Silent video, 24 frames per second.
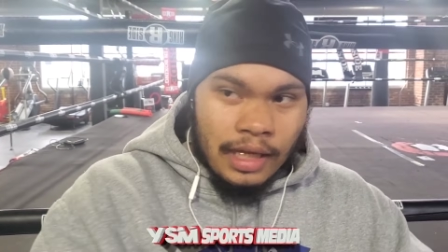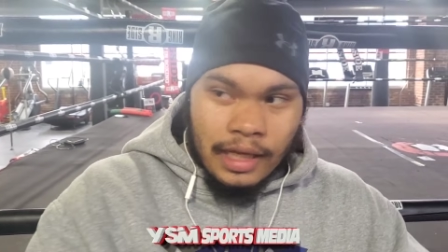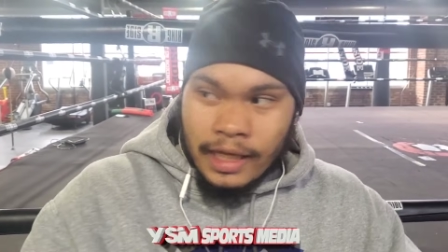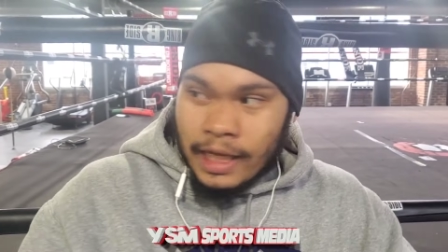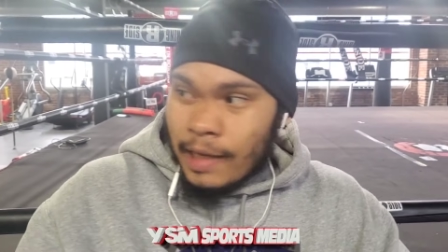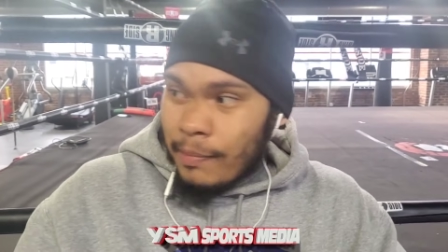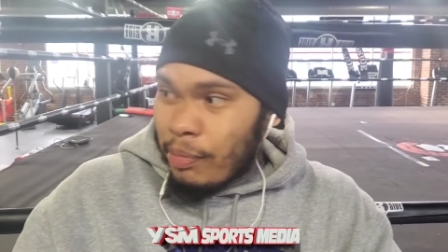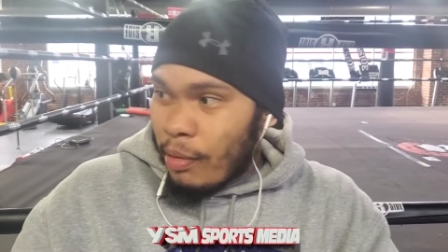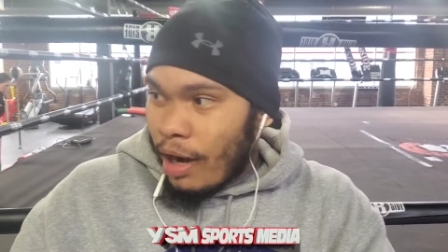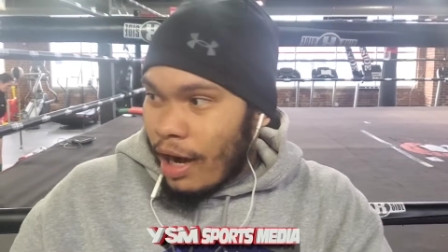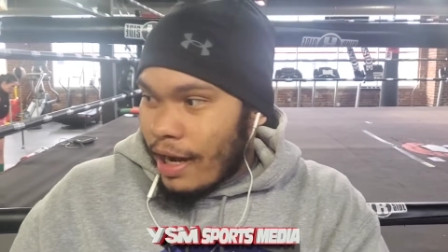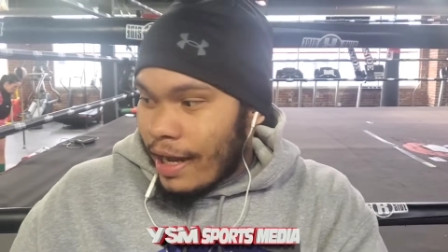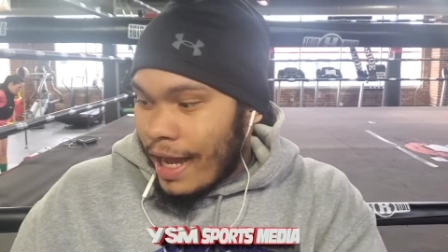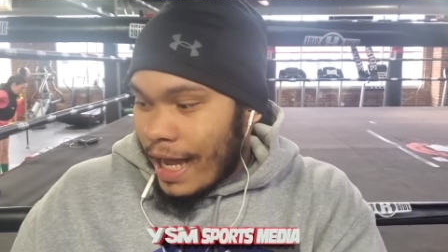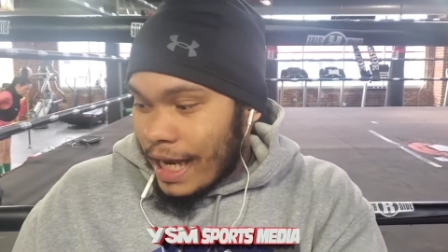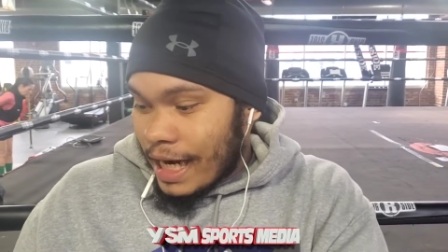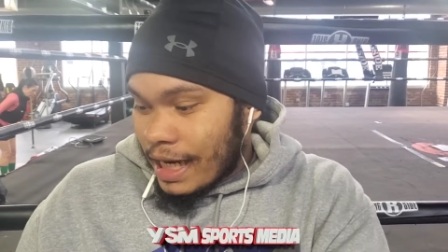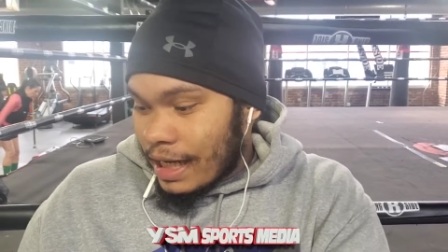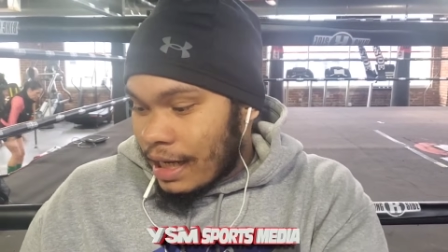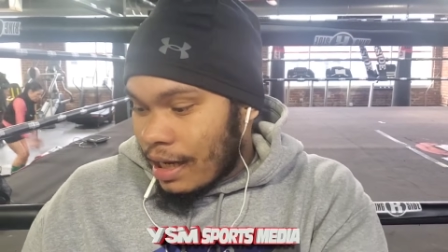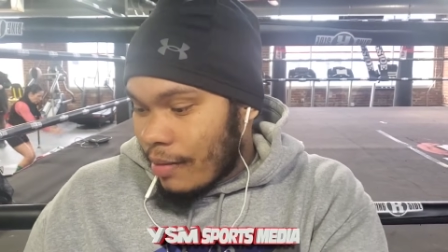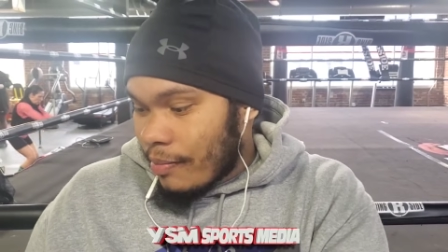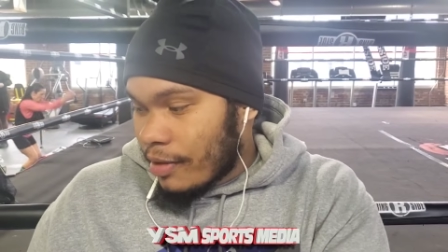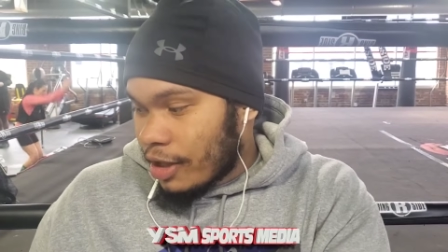He probably had
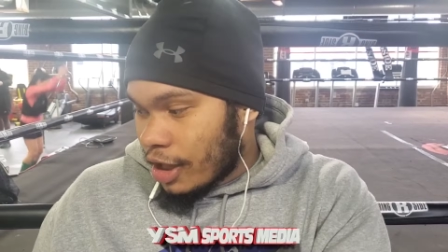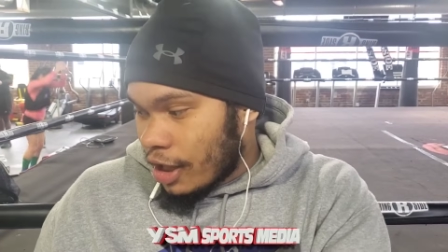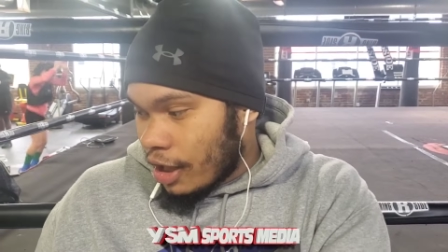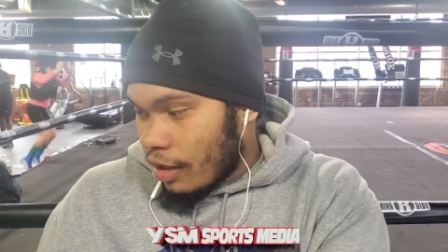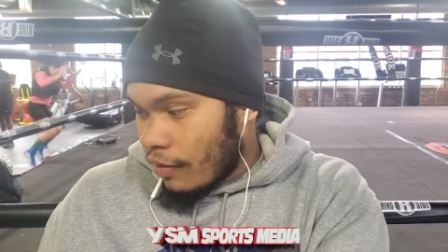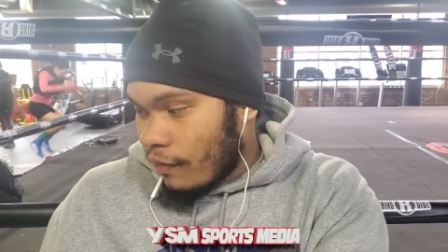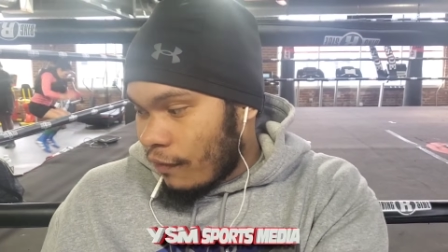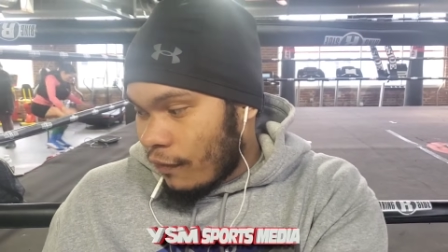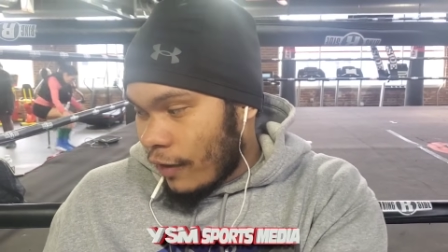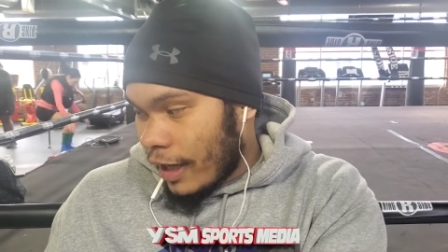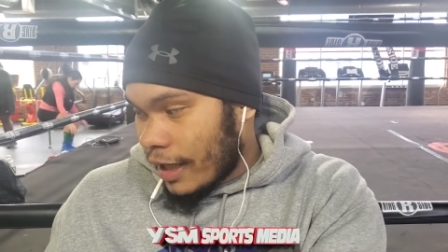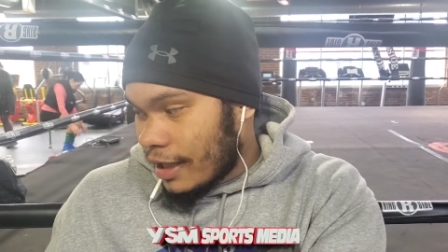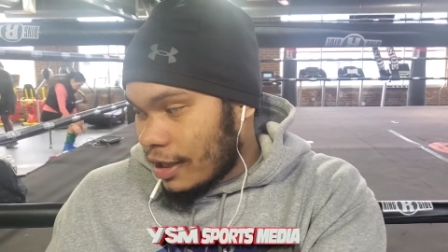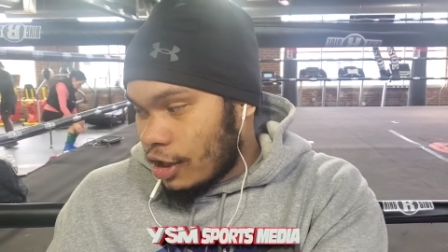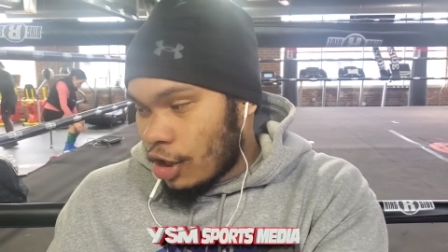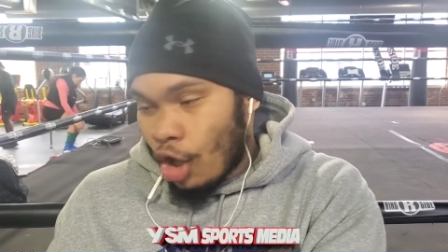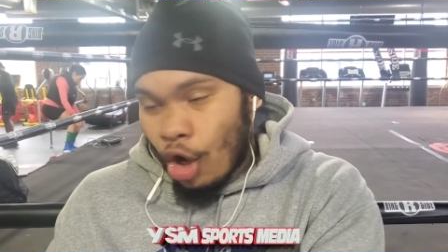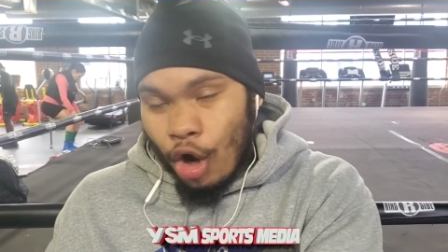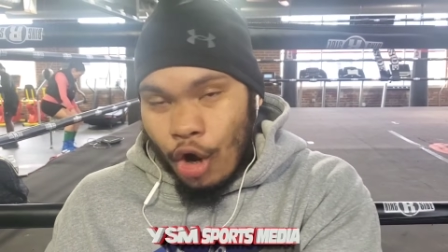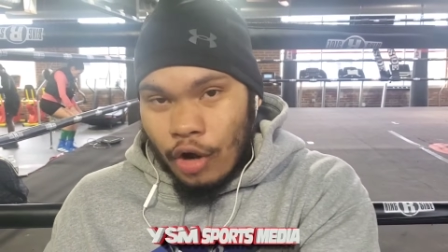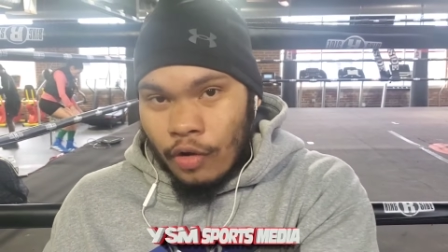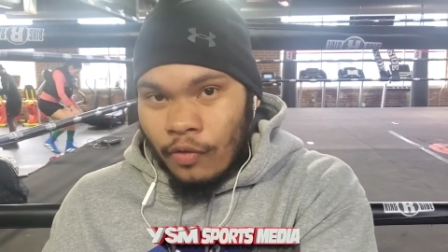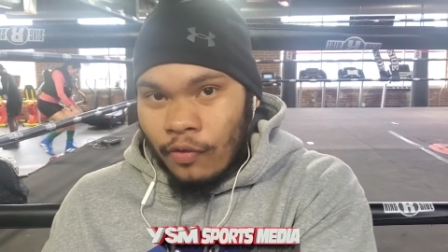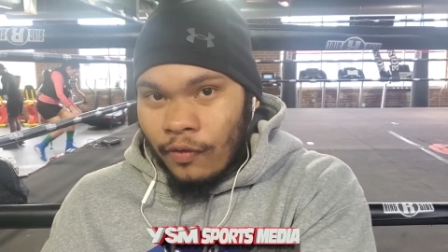to come in there and fight
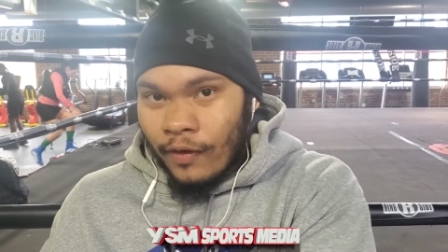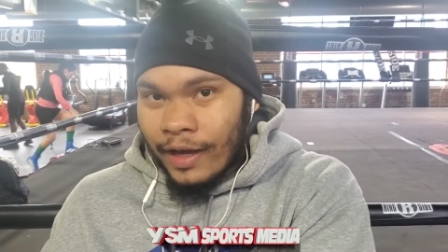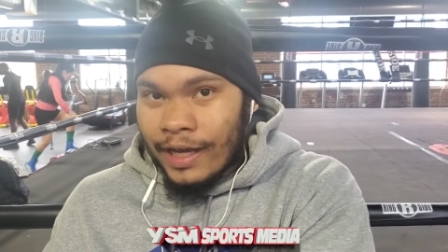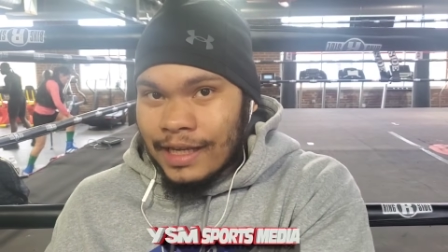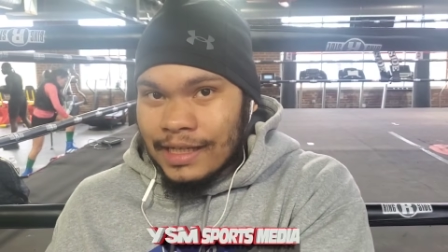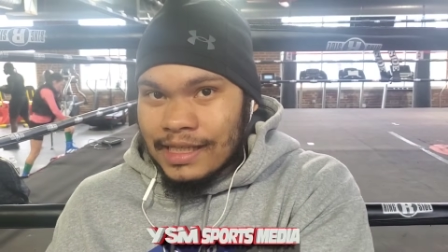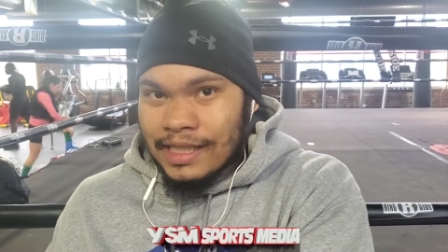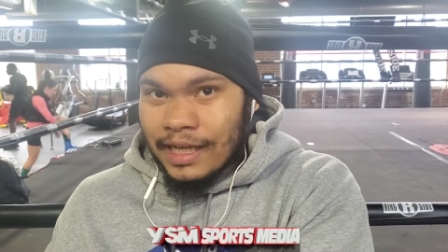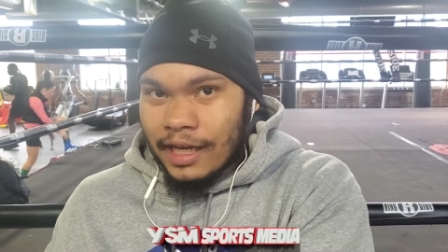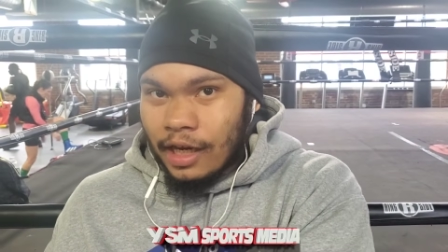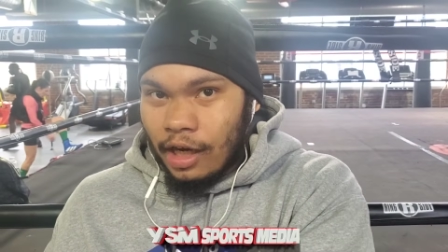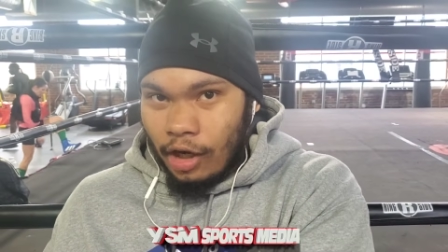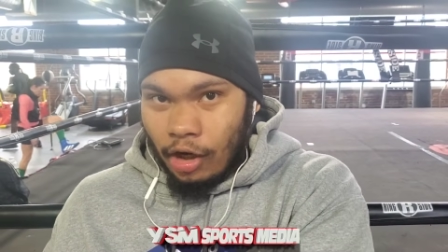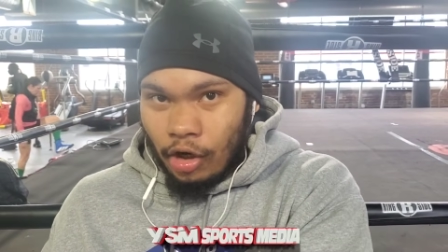dog fights.